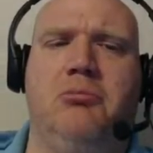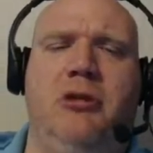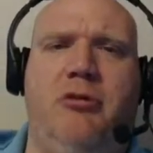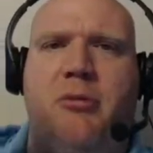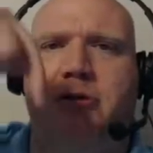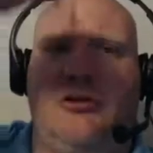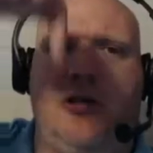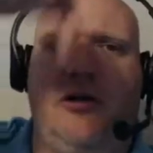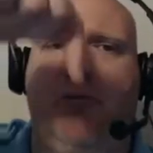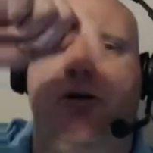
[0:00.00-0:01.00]
Leave me a message down
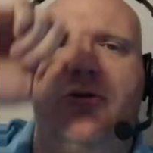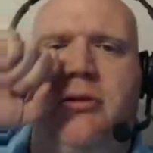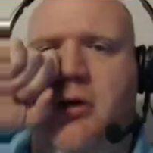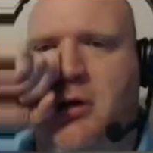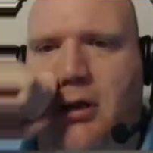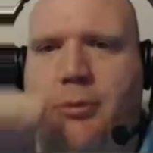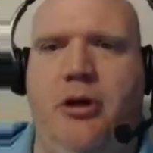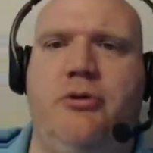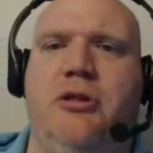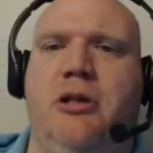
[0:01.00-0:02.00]
in the comments. Let me
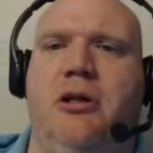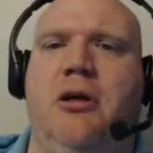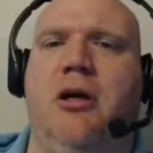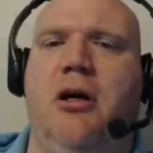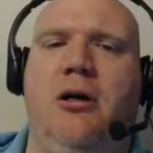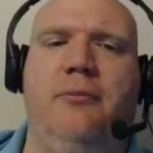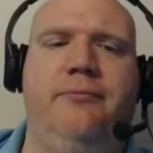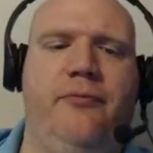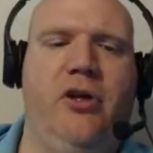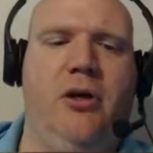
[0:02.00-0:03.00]
know what you think.
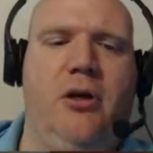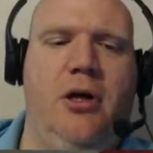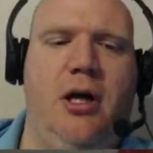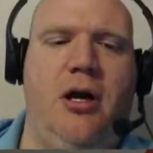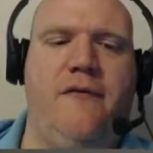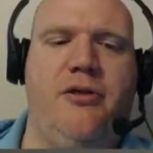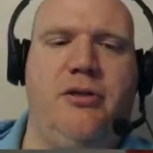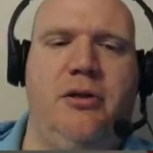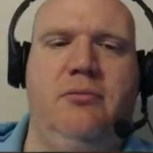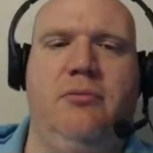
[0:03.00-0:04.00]
And
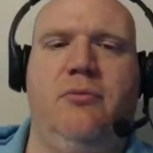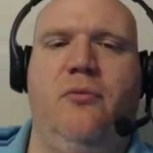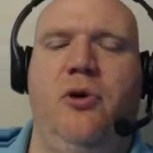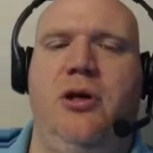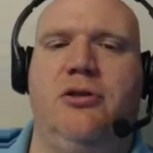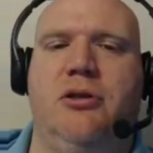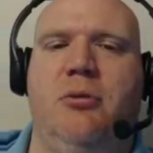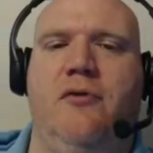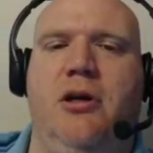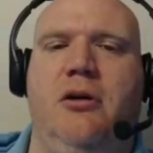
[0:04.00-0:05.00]
obviously, we can just come
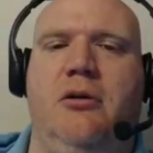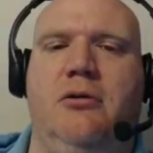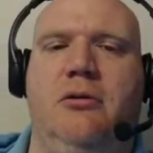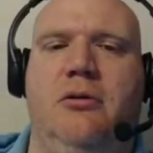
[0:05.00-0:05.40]
over here